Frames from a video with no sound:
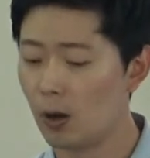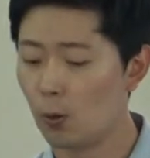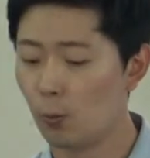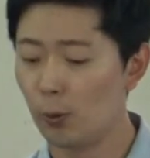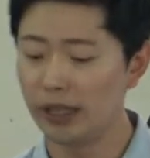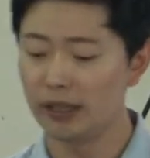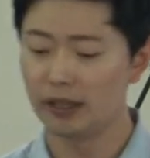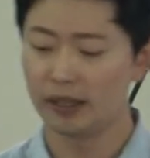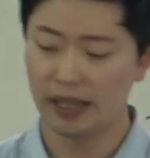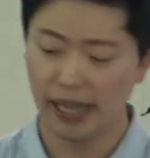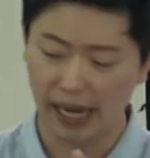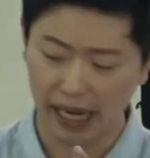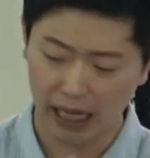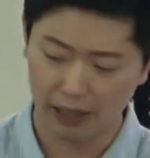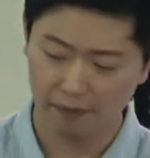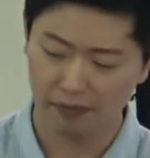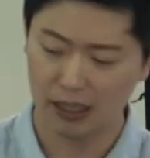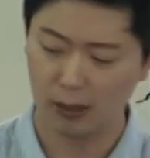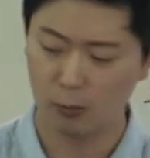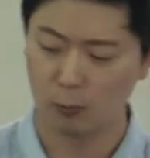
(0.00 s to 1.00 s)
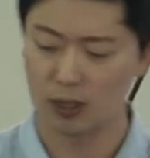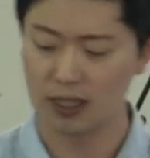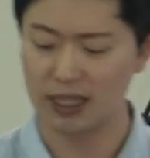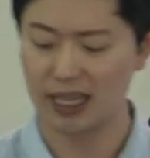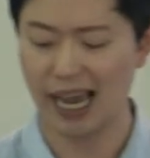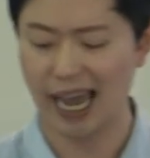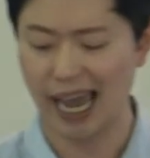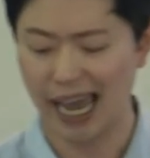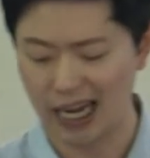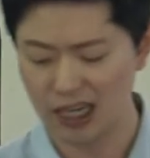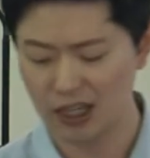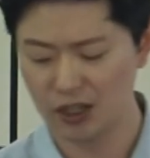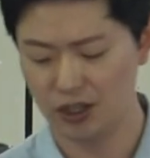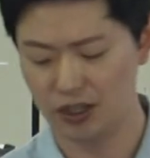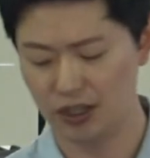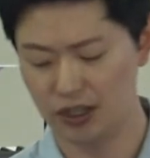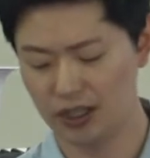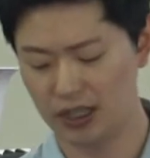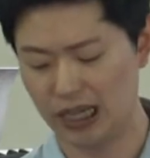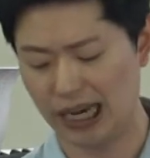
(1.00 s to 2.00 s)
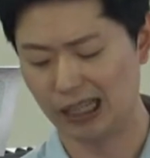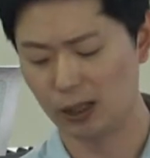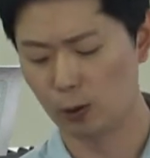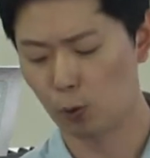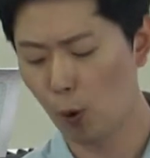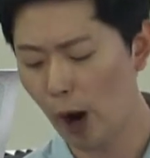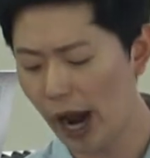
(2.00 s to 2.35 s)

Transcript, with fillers: When David was anxious and